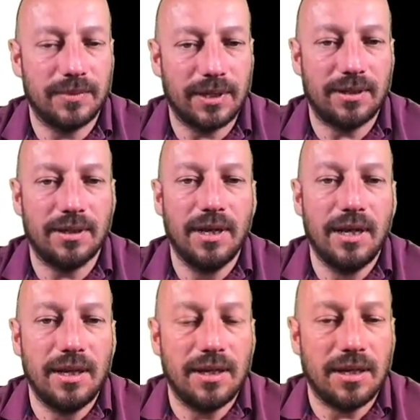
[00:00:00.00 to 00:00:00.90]
And
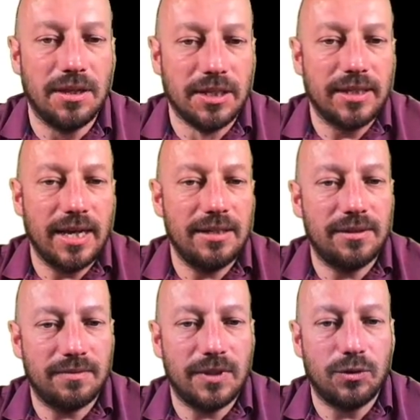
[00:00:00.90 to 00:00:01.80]
in this
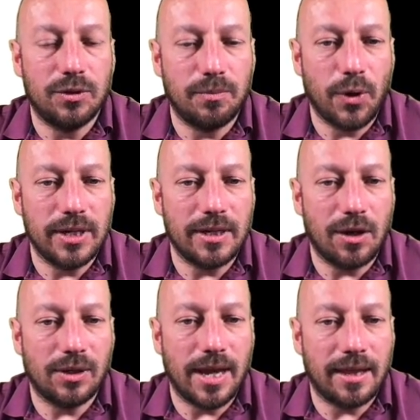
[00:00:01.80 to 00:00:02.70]
case, we could point it
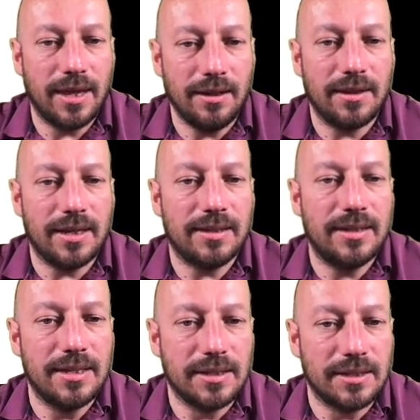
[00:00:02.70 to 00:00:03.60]
out like that
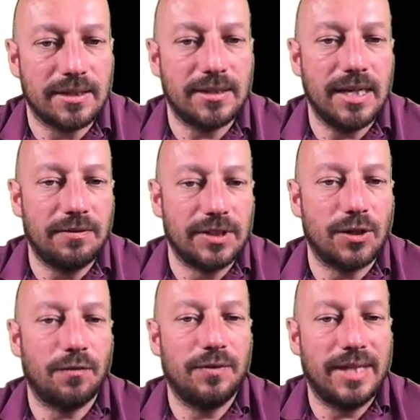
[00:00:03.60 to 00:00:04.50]
this is a sequence
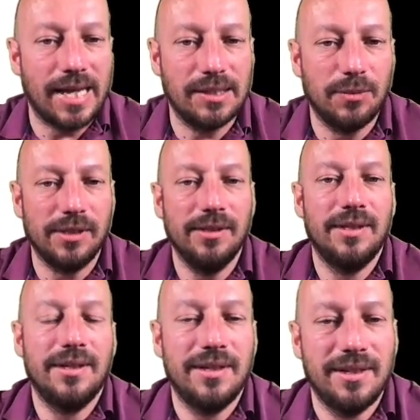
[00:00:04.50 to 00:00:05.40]
of decimal
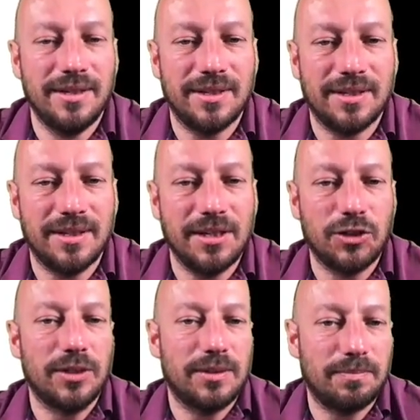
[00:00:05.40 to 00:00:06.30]

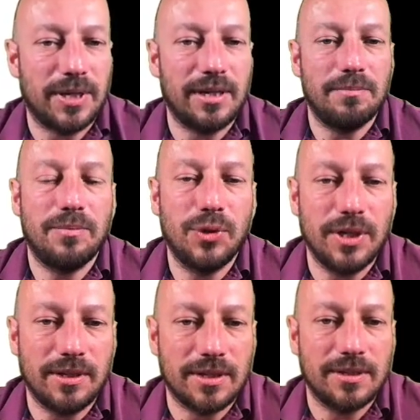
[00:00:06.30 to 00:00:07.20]
digits by
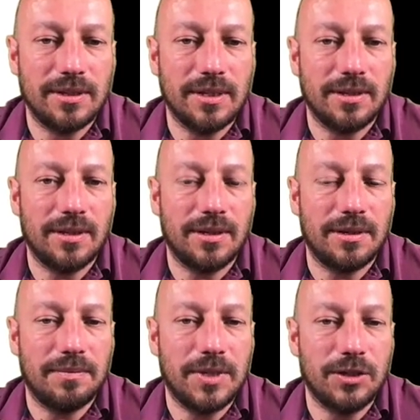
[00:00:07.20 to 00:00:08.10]
putting this
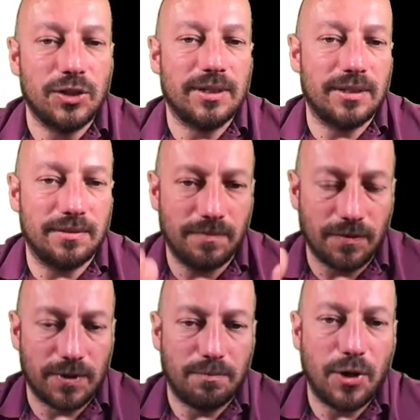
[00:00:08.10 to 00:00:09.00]
digits
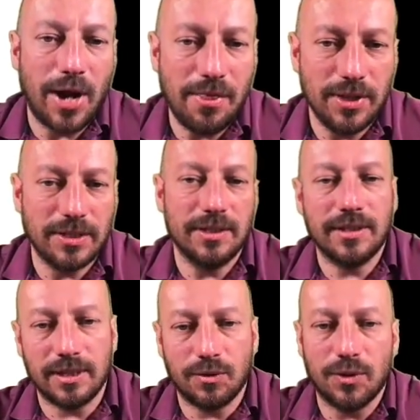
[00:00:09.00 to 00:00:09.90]
within parentheses
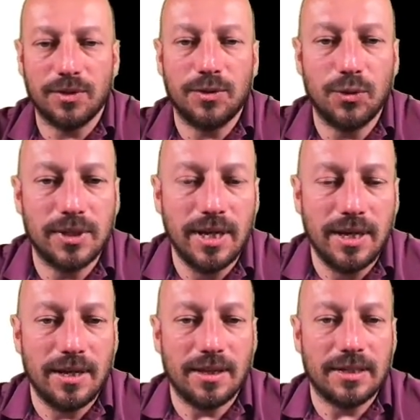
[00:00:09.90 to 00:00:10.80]
and also use
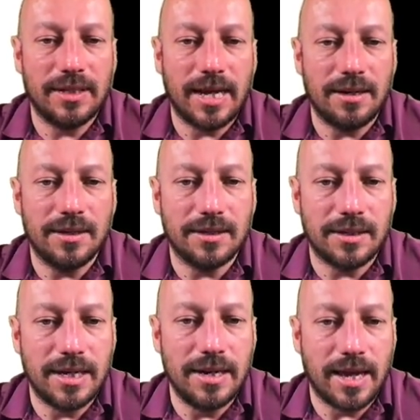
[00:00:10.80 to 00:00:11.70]
this 10 as
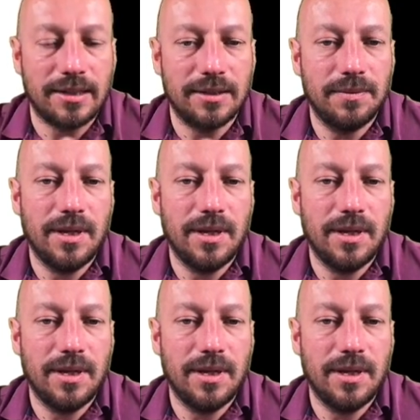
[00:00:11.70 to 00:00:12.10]
an index.